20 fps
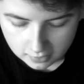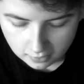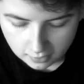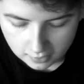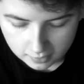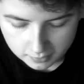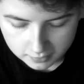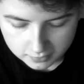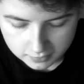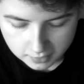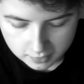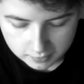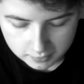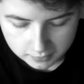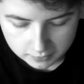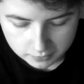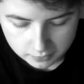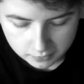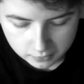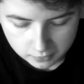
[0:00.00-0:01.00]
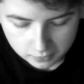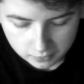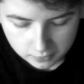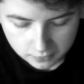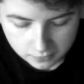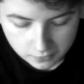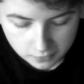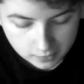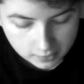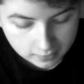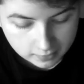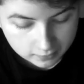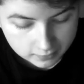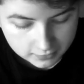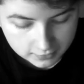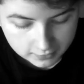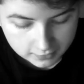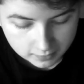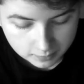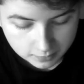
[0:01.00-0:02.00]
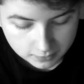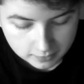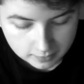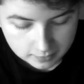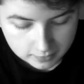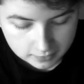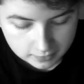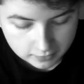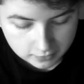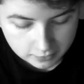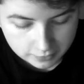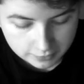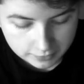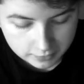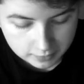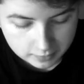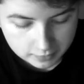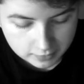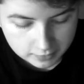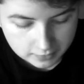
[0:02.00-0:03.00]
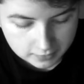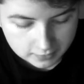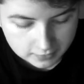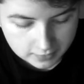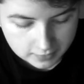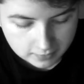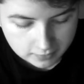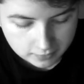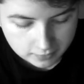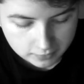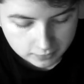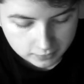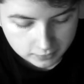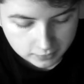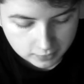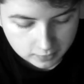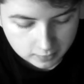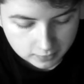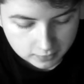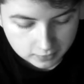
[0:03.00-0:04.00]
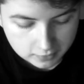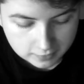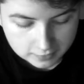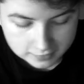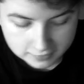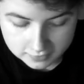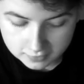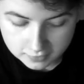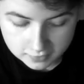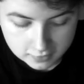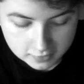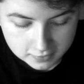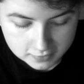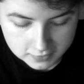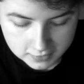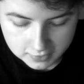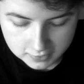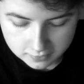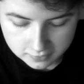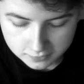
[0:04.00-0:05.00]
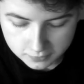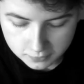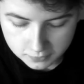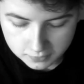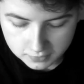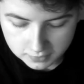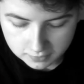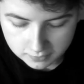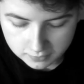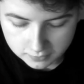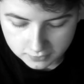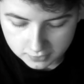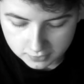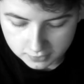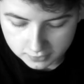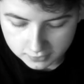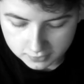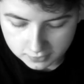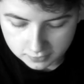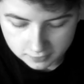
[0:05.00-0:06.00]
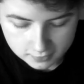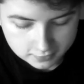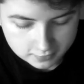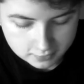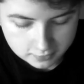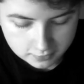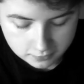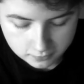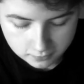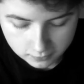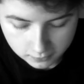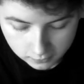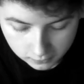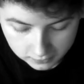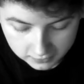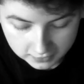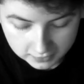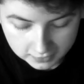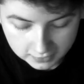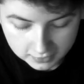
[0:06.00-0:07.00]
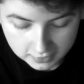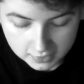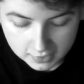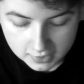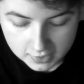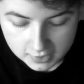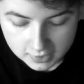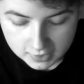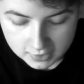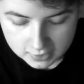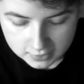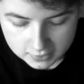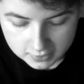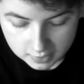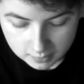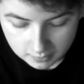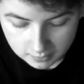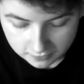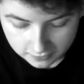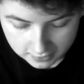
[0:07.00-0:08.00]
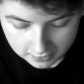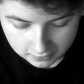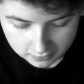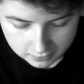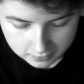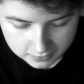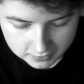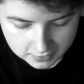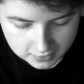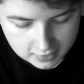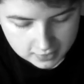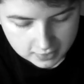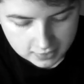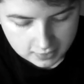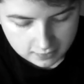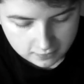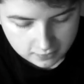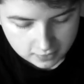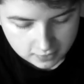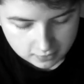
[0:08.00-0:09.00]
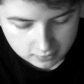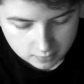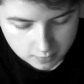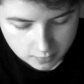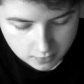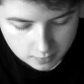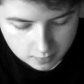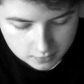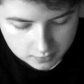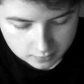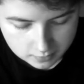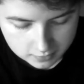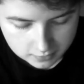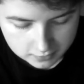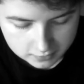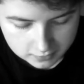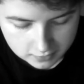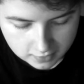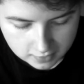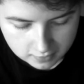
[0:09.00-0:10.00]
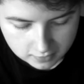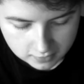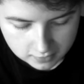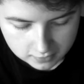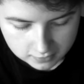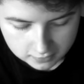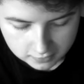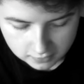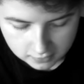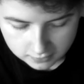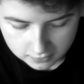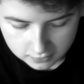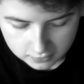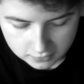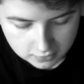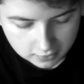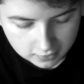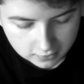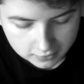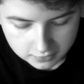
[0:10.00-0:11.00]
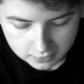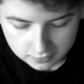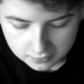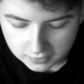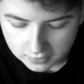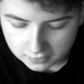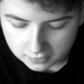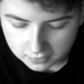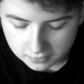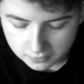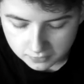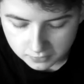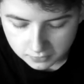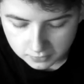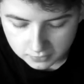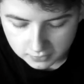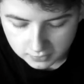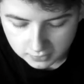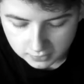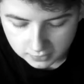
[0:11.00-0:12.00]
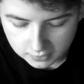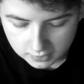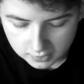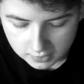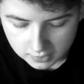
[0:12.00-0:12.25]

our service for 4 out of 6 appointments offered between the 10th of October 2013 and 14th of July 2014, Jamie failed to attend any further appointments with our service after July 2014.